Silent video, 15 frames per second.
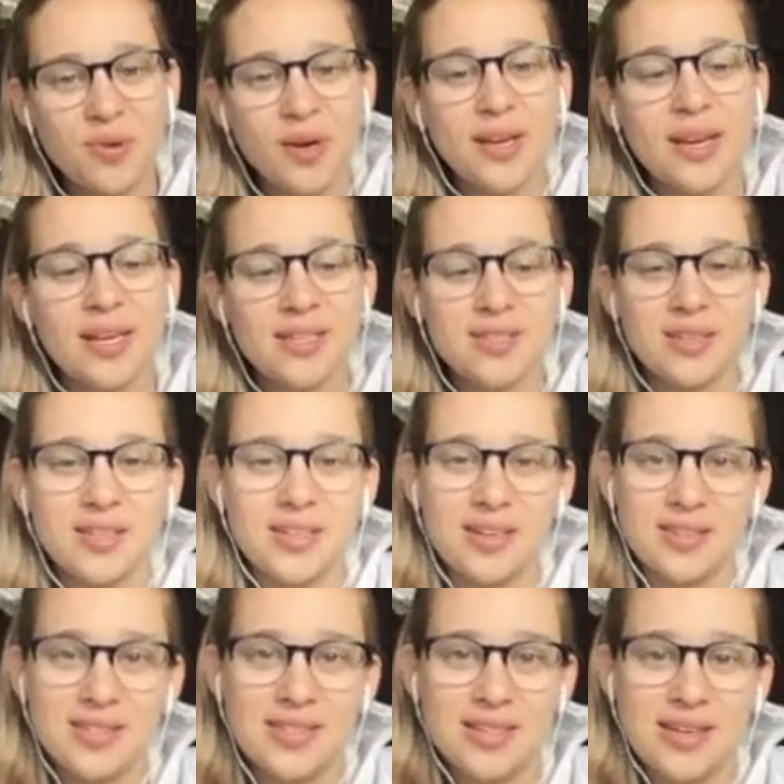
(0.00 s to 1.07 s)
getting started
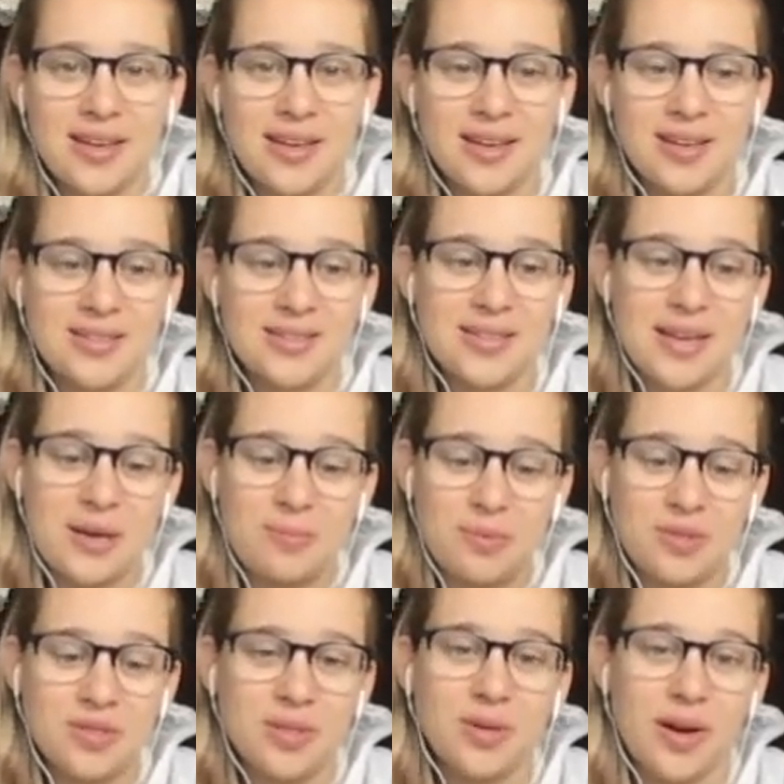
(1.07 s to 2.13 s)
on today's
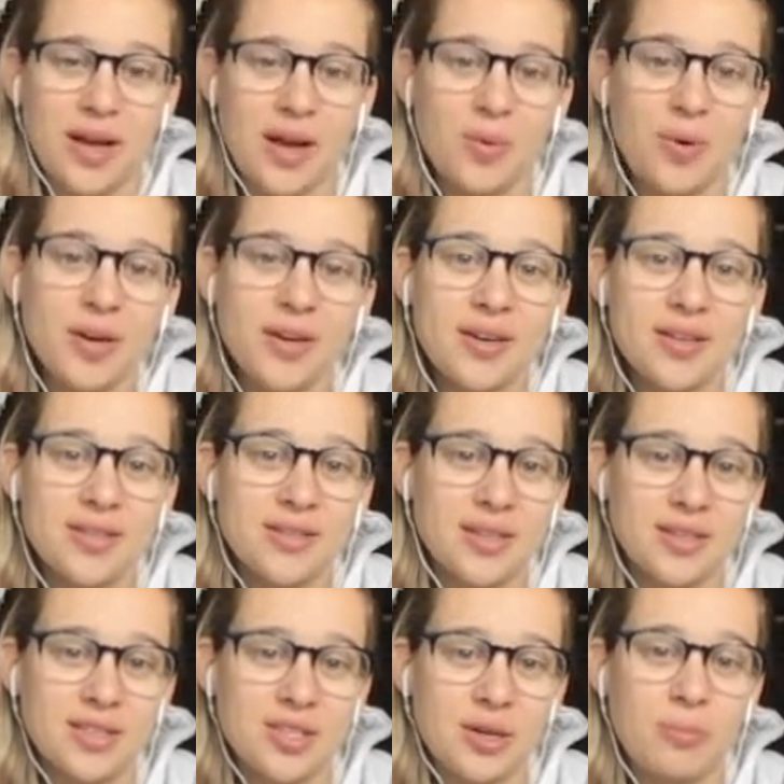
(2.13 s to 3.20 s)
episode, I wanted to
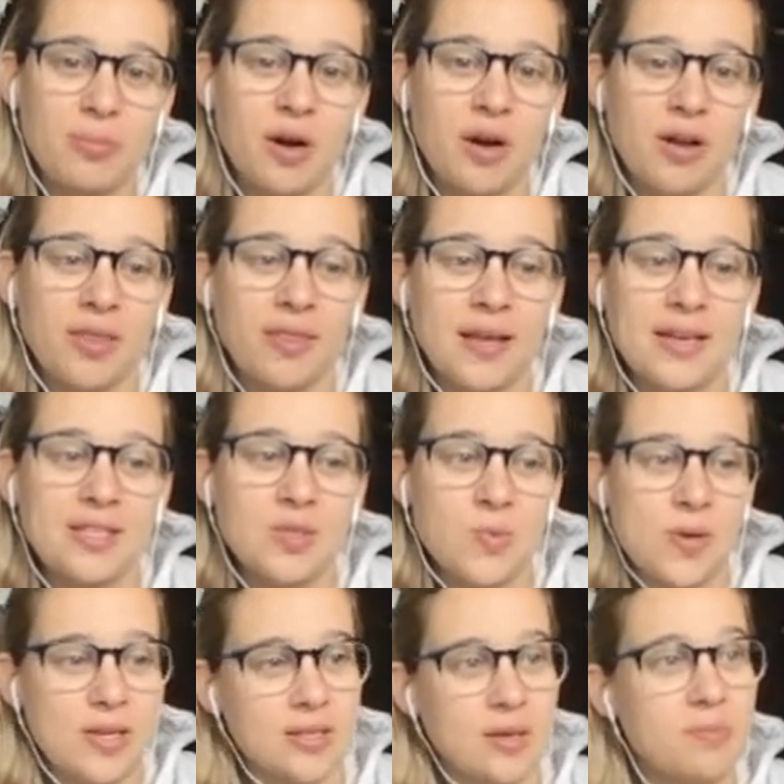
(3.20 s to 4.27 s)
touch up on last
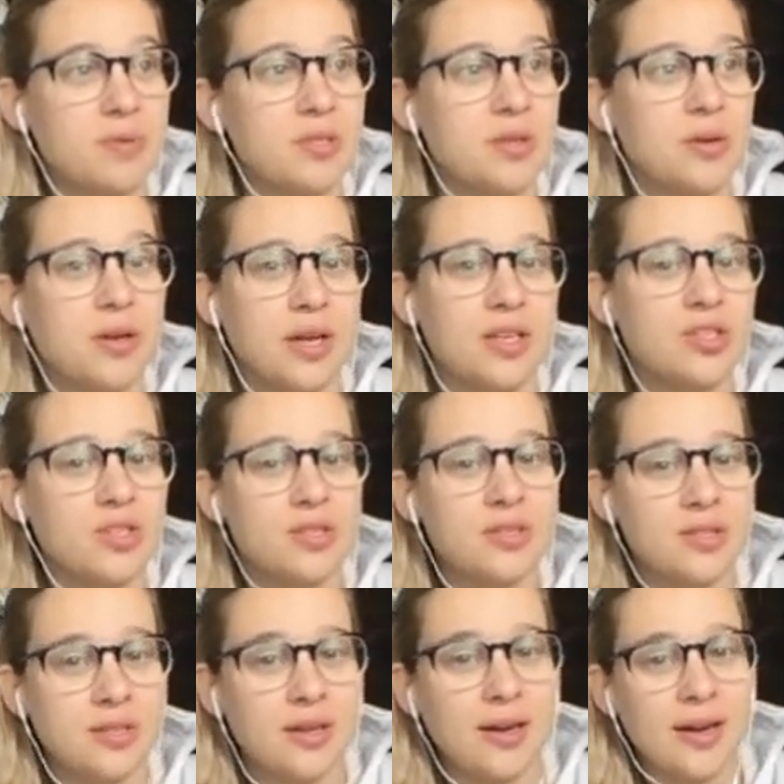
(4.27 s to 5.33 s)
week's episode and
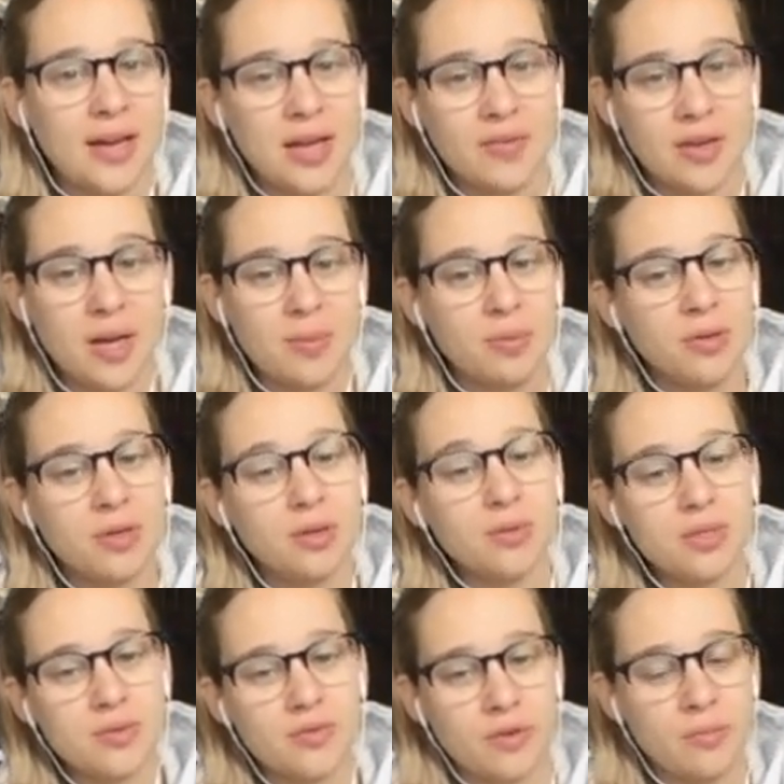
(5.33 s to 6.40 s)
I have a couple
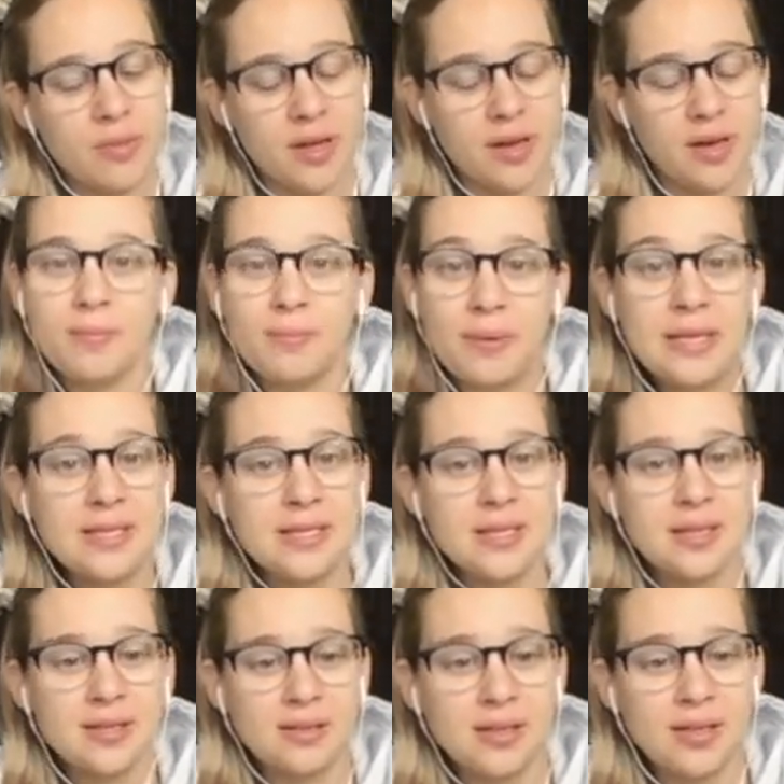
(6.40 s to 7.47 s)
notes from then.
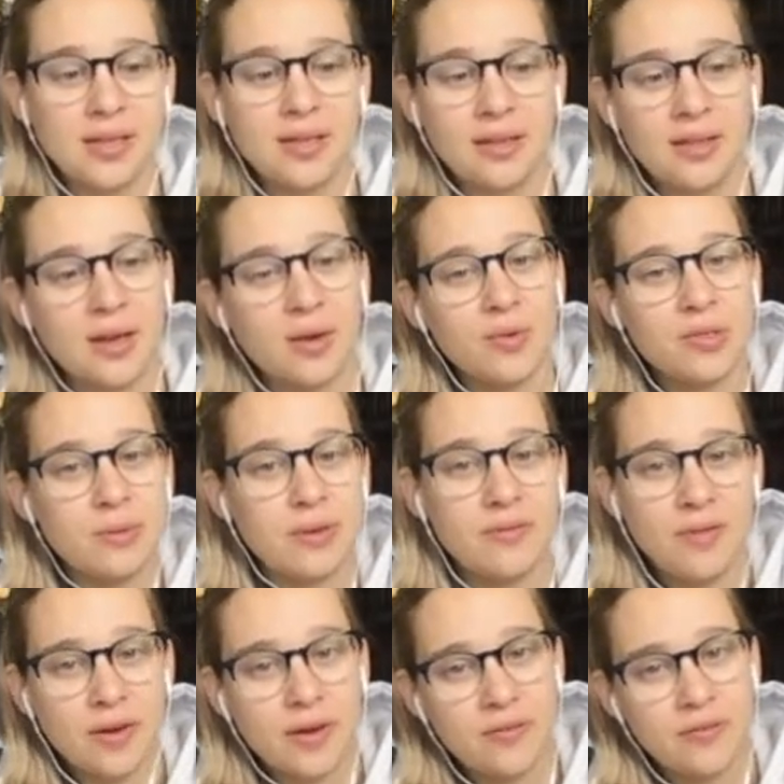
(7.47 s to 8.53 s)
Basically, that was my
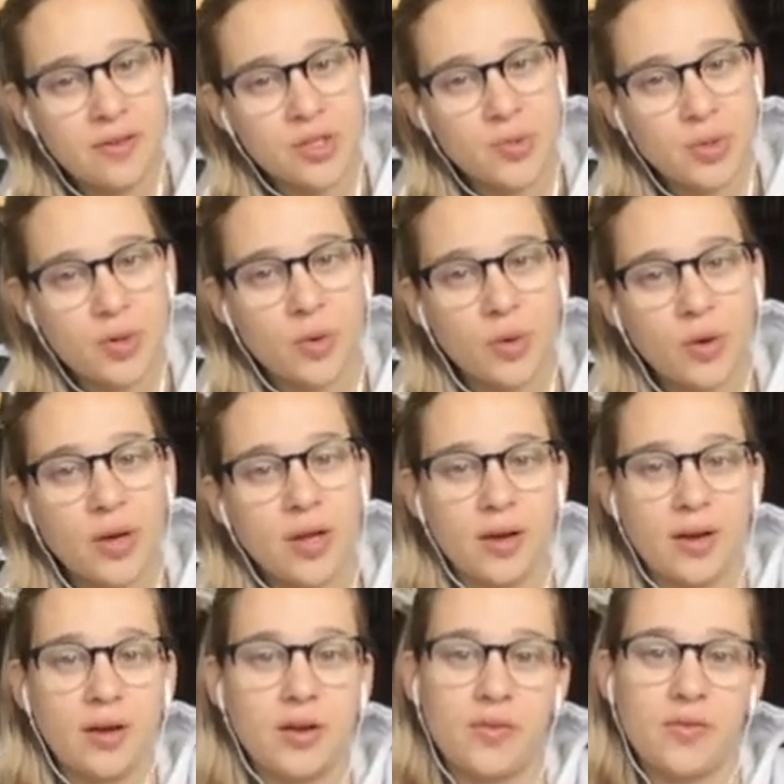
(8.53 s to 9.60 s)
very first recording
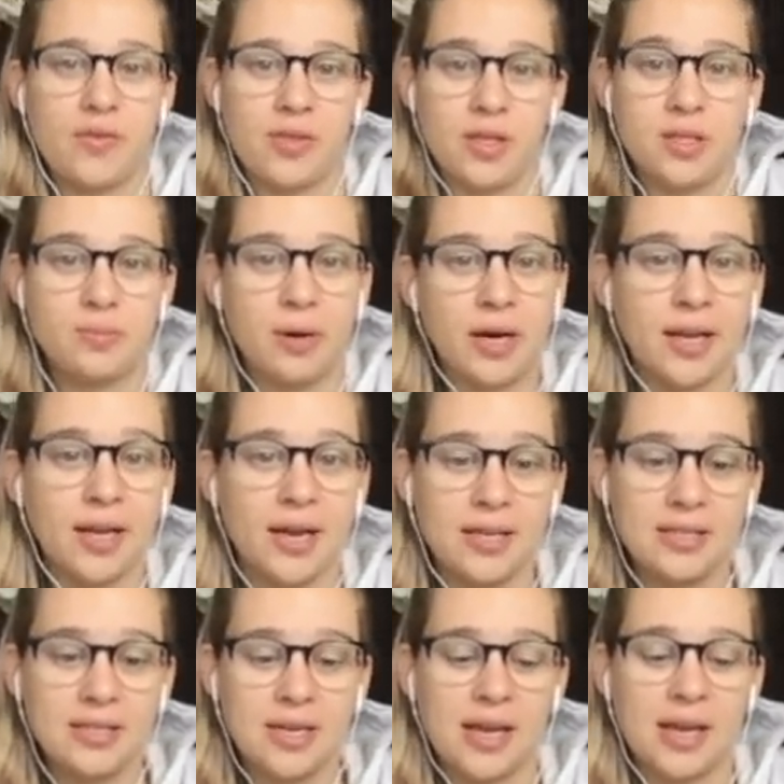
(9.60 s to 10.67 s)
of this
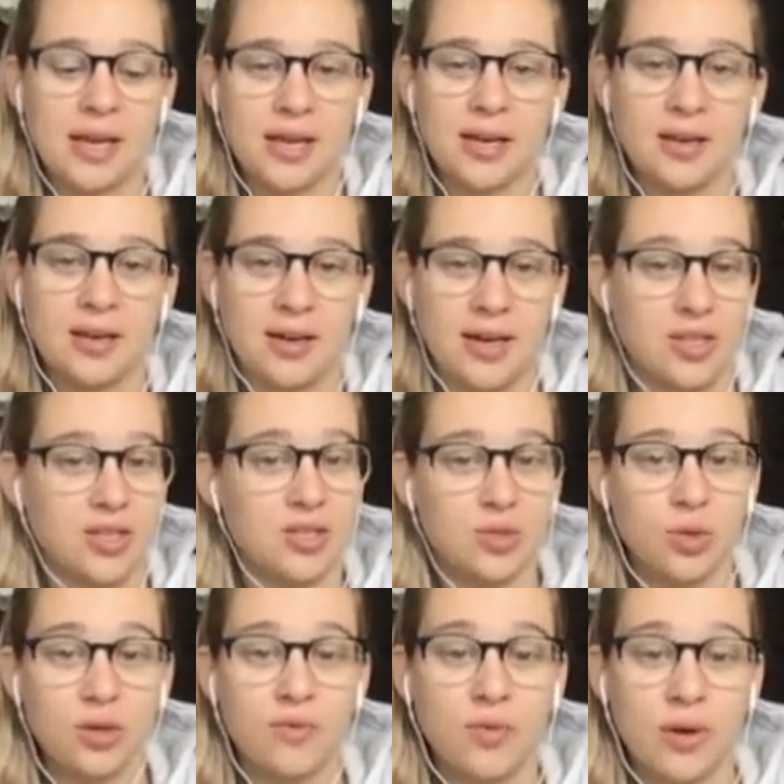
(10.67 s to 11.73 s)
podcast and I just
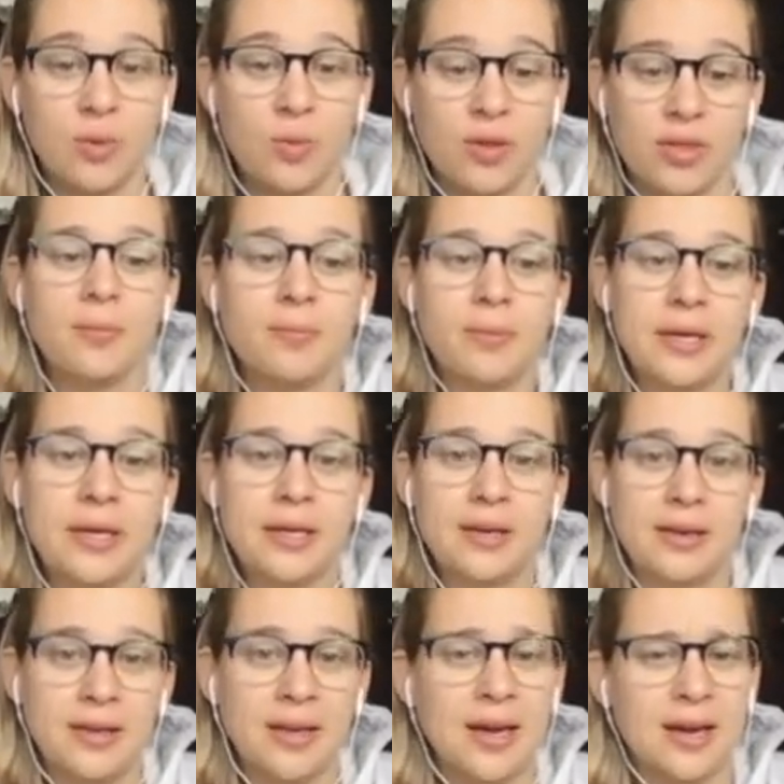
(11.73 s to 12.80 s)
sort of went with it.
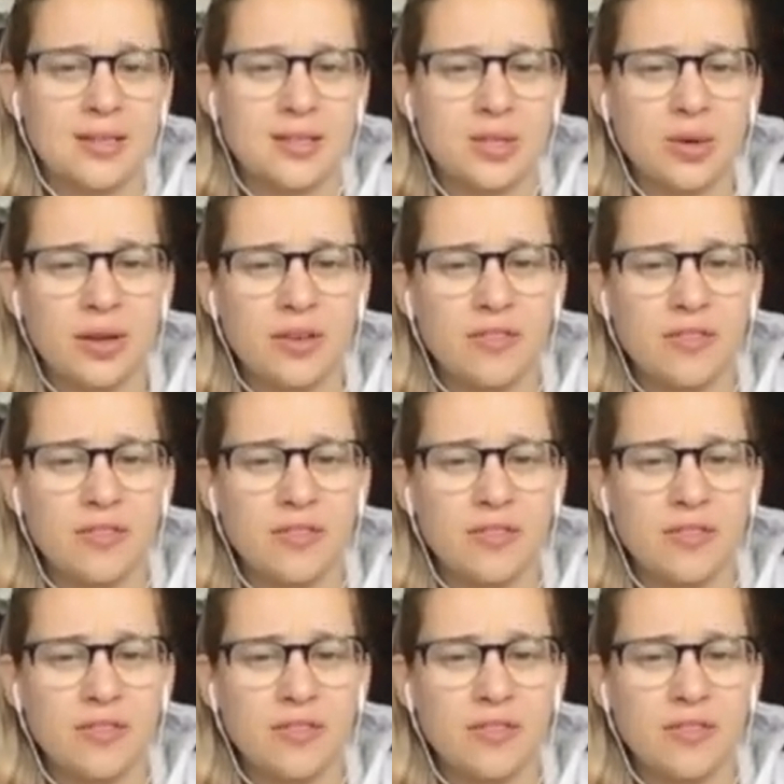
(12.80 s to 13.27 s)
But yeah, so if